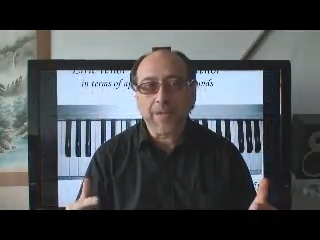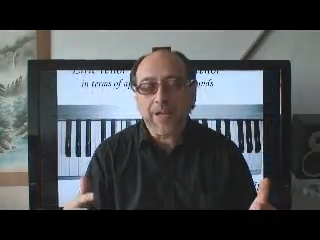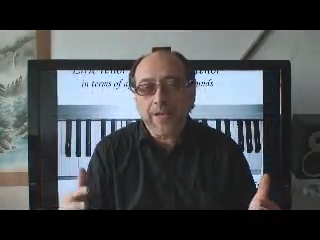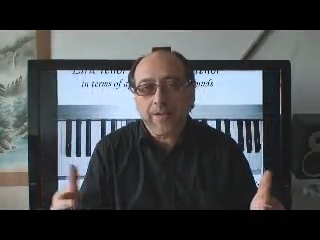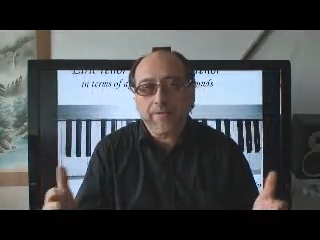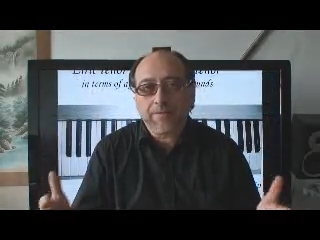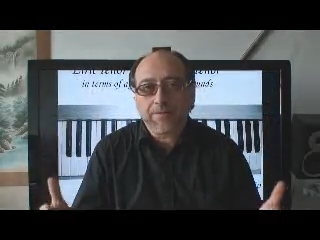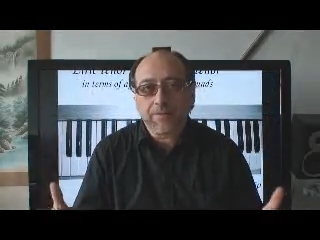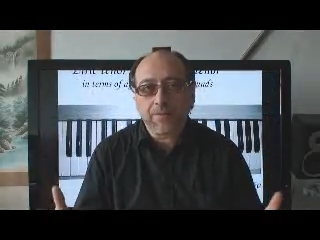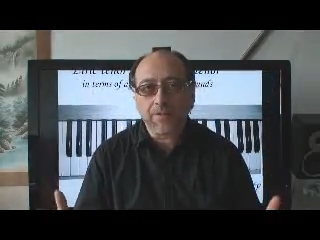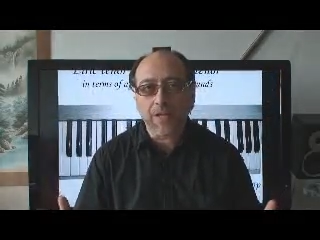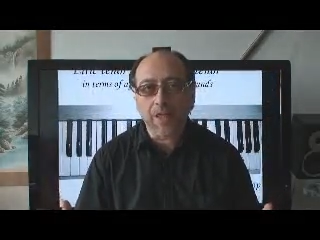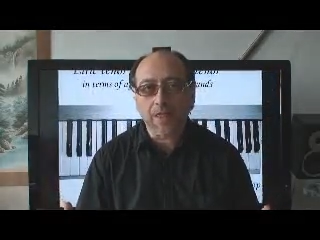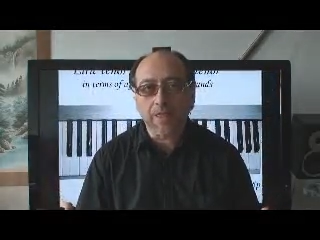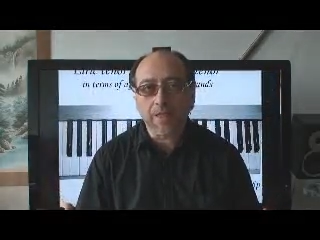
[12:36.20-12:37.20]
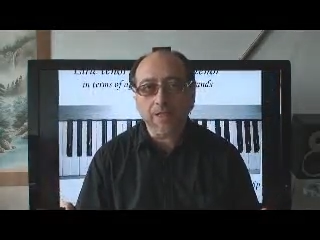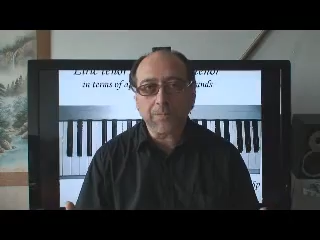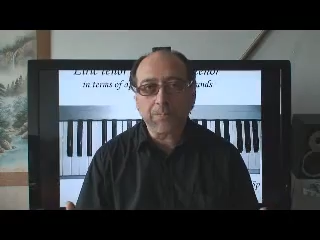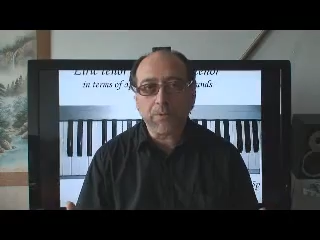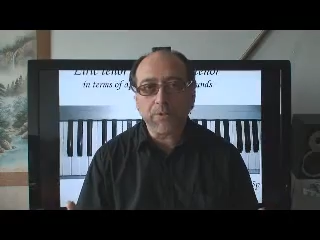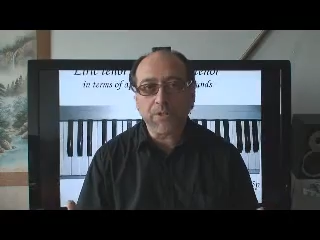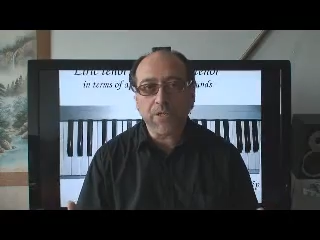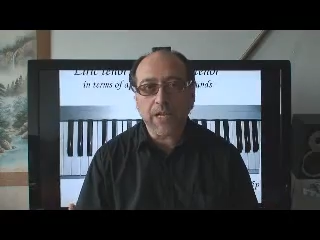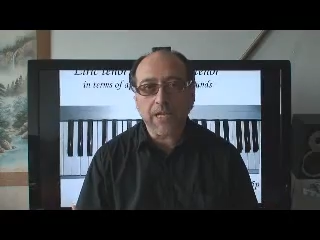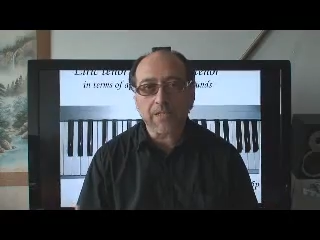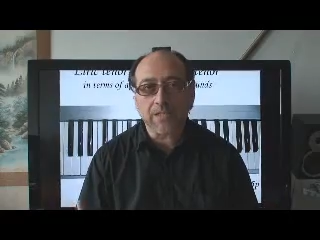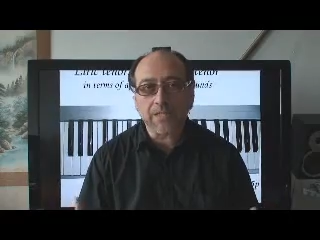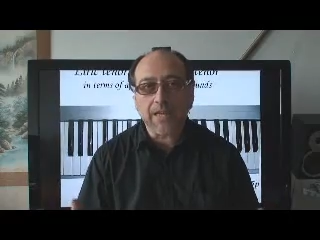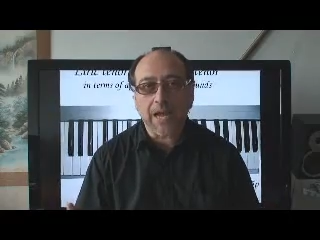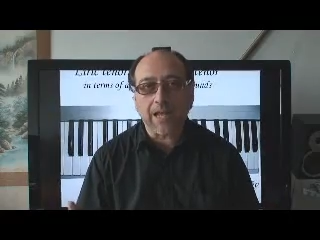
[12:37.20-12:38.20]
if this person
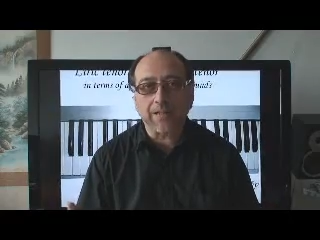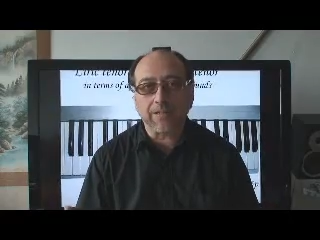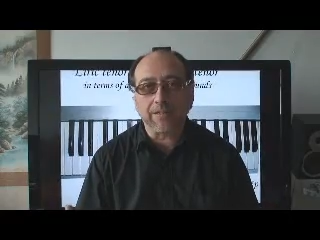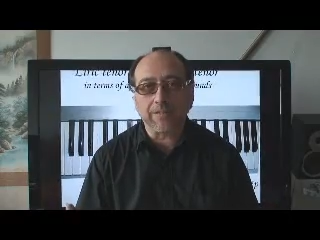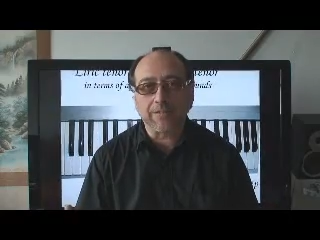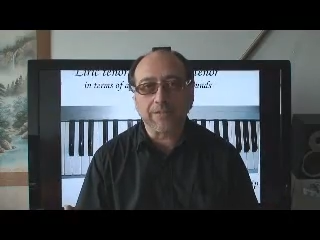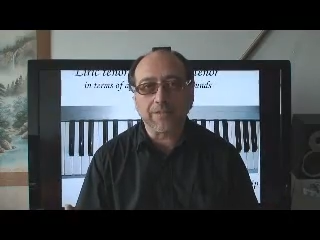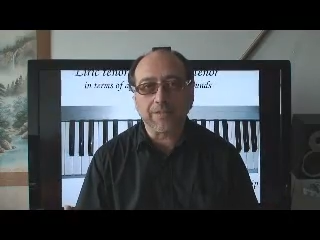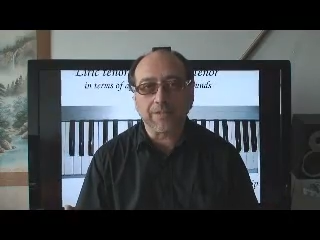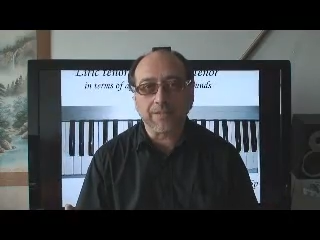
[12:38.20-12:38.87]
has a talent,